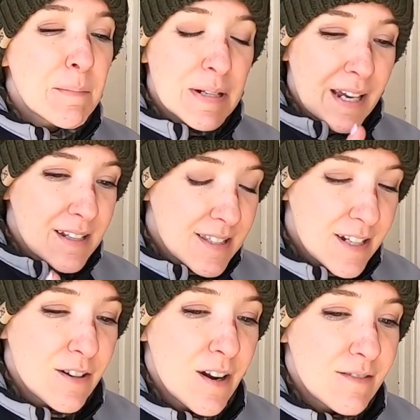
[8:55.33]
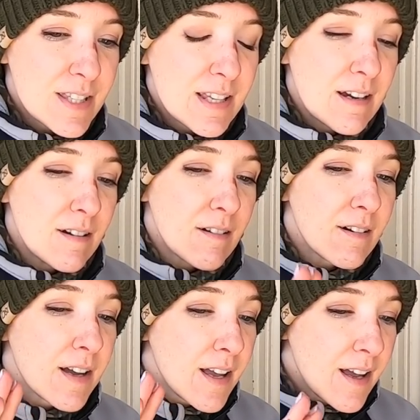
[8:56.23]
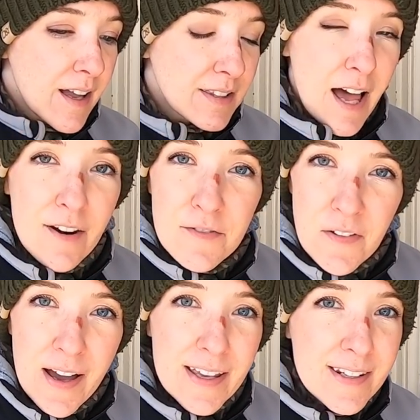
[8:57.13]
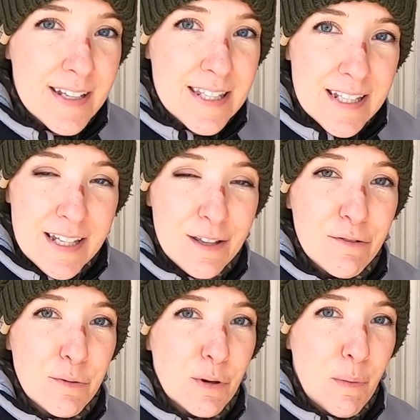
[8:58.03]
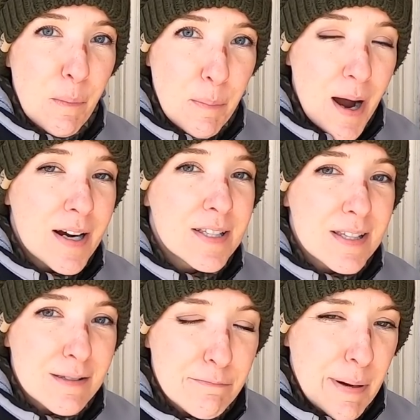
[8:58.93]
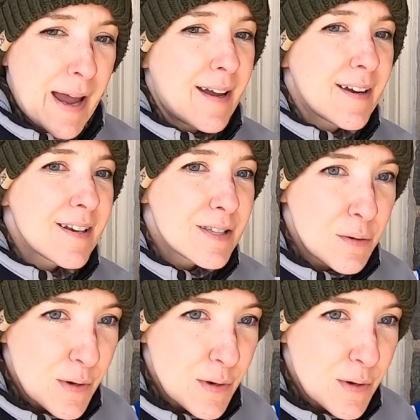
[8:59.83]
But yeah, digger of a sale. A lot of fun digging through boxes, bags,